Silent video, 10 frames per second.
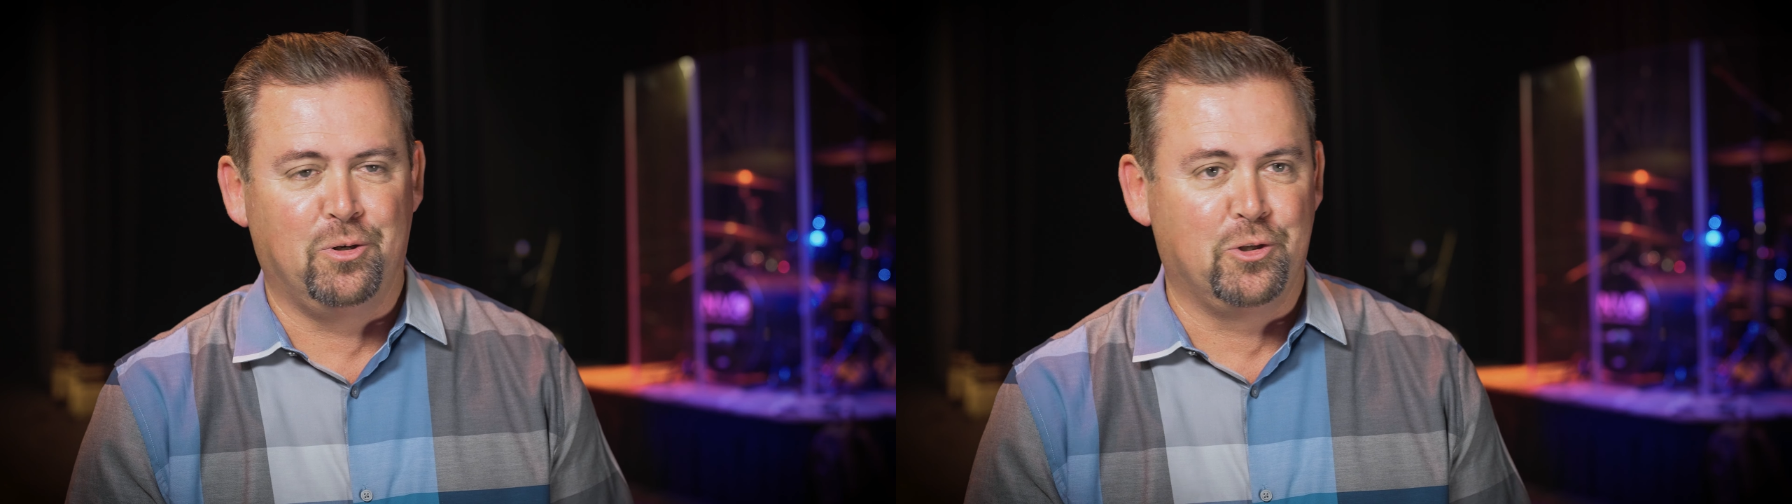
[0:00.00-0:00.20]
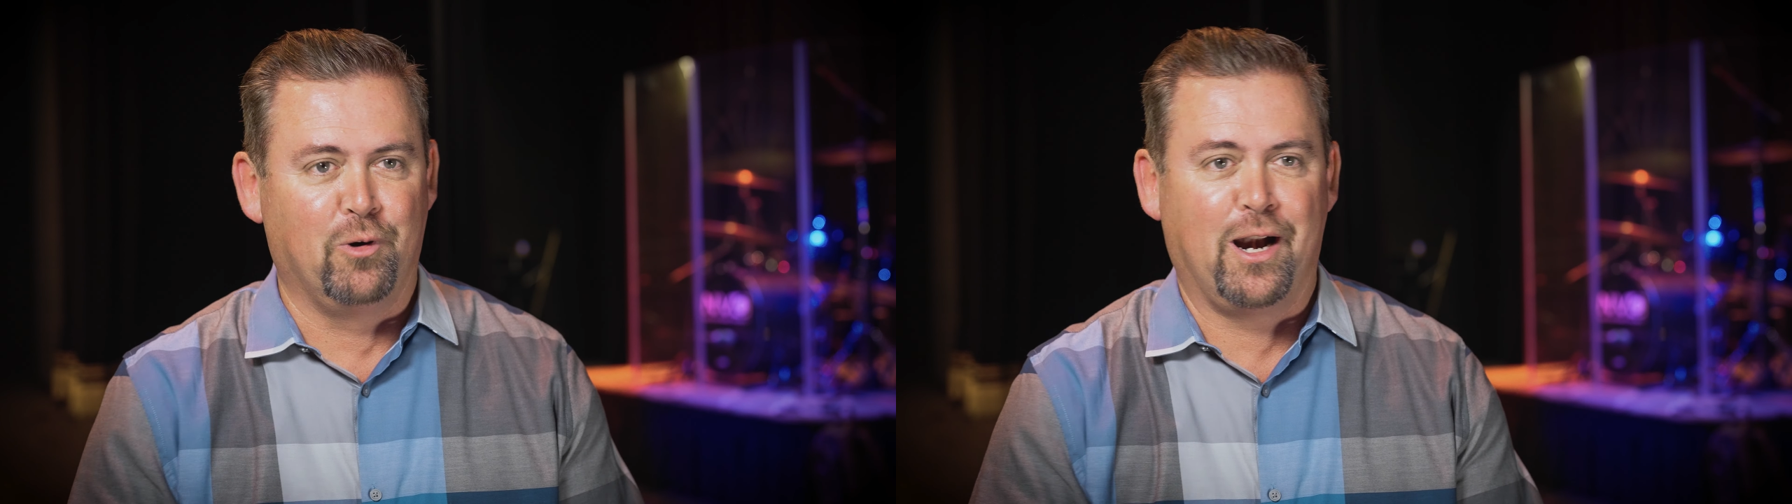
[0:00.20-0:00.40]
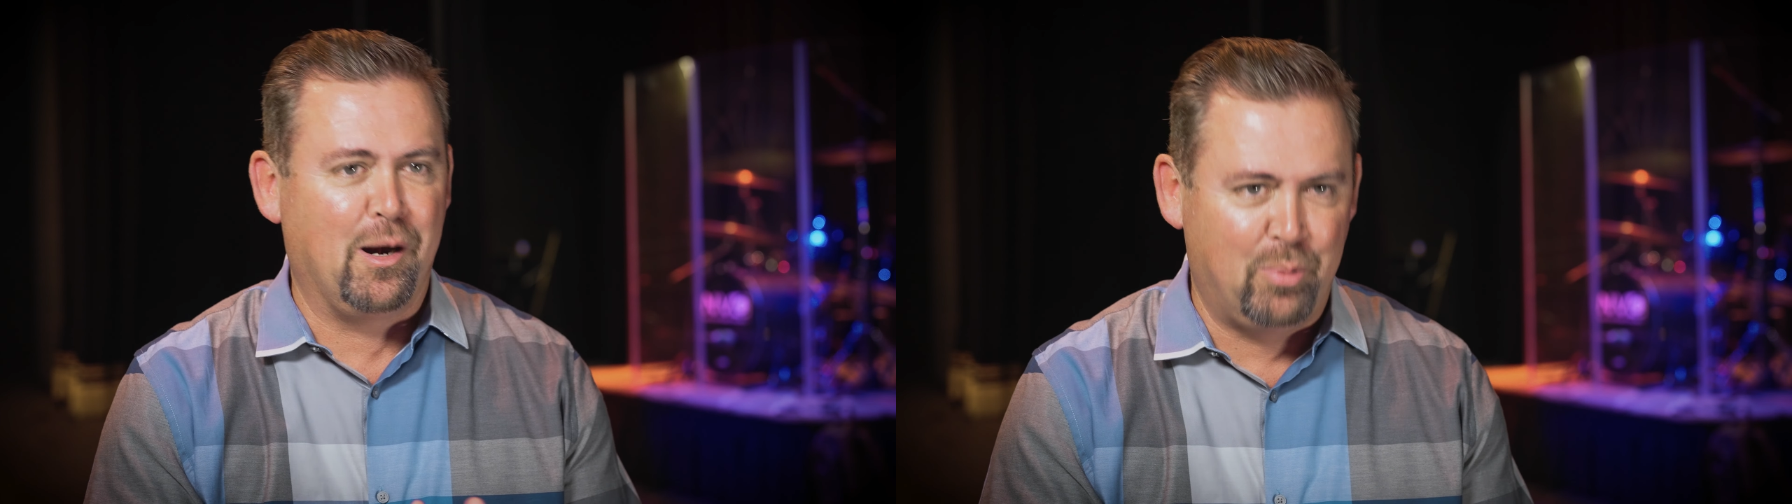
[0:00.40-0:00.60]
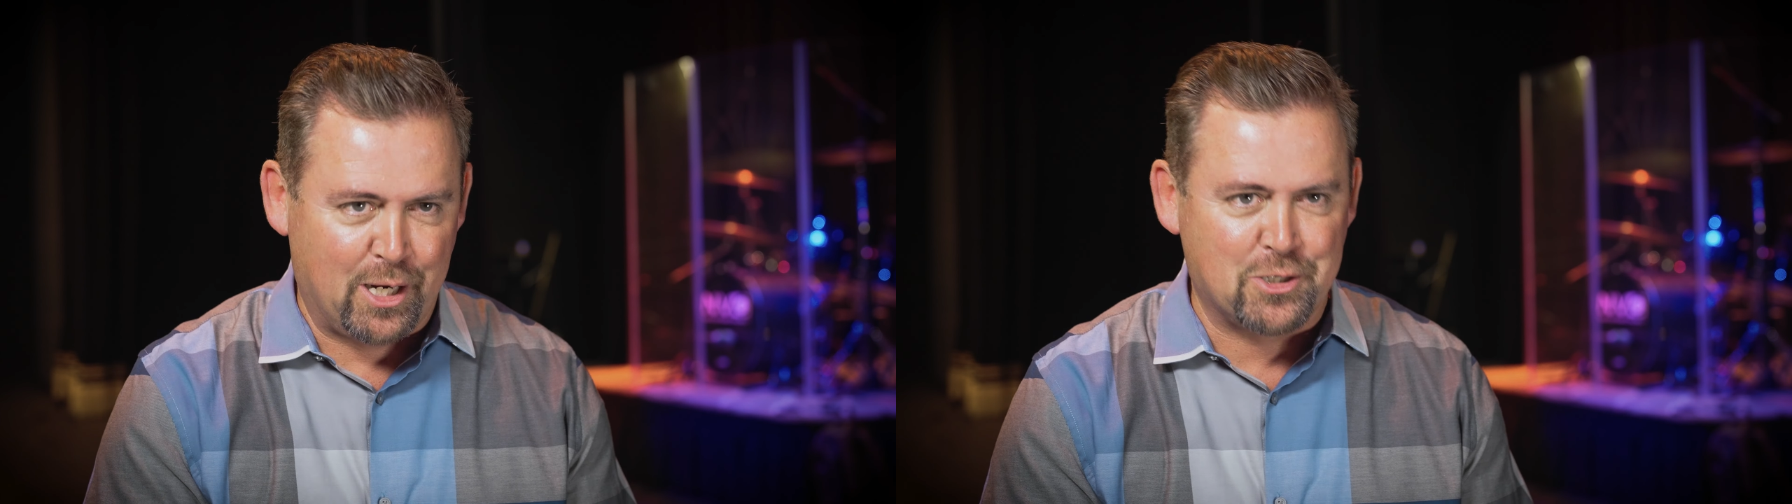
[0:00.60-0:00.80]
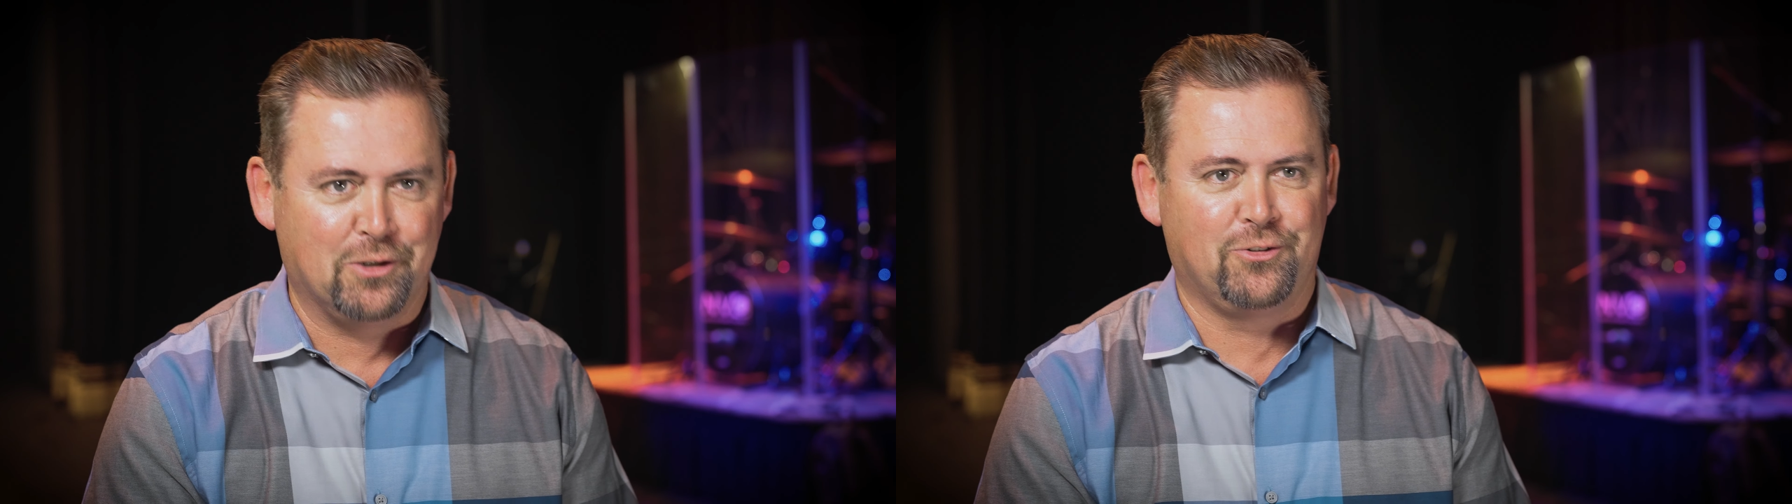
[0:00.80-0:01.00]
and you run out of
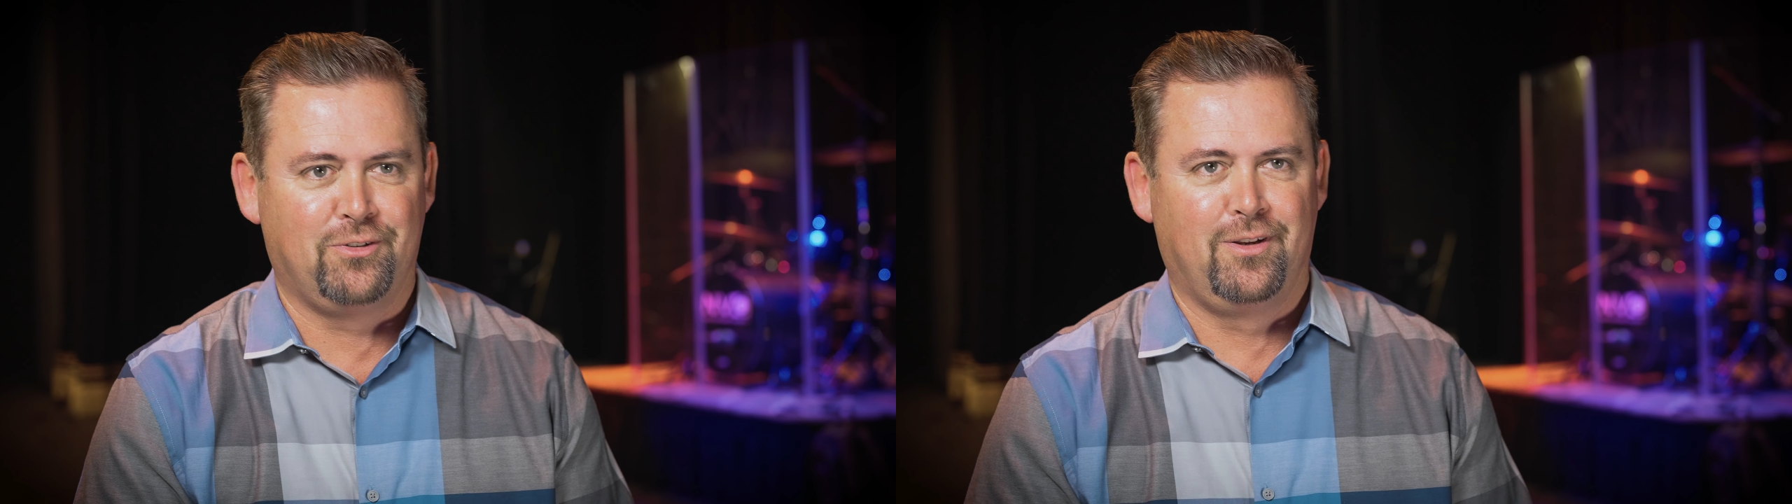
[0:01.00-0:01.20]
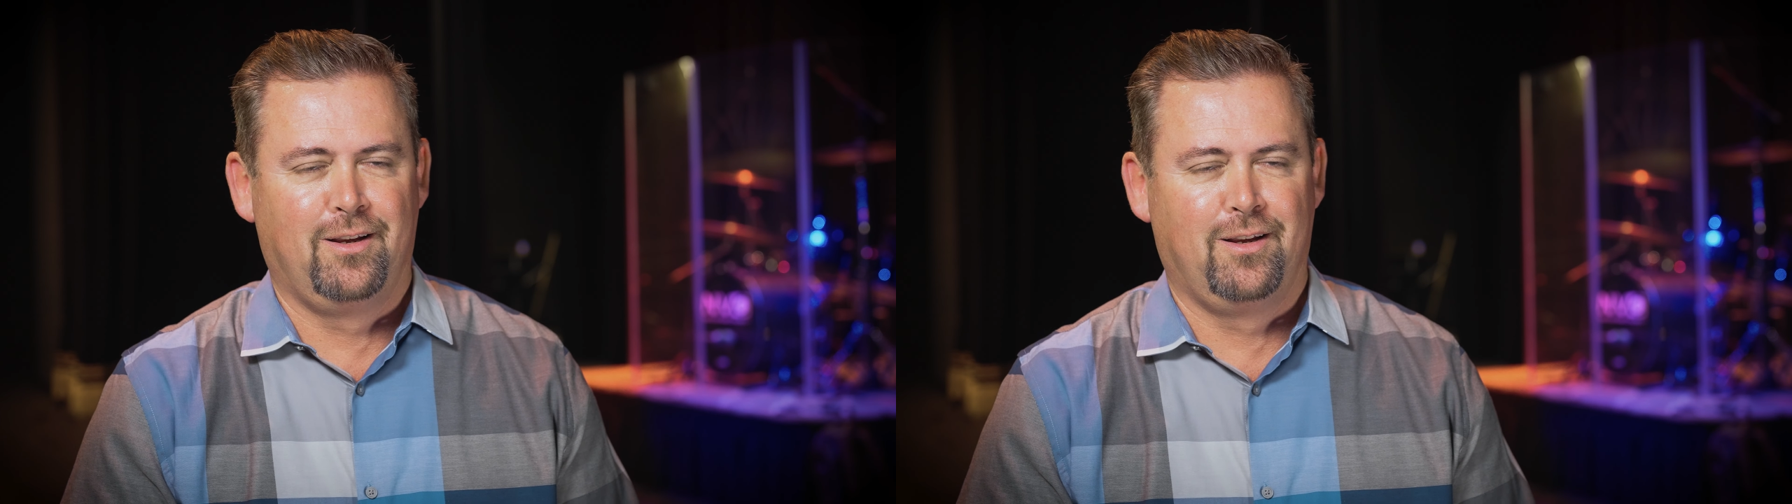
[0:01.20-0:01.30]
patience.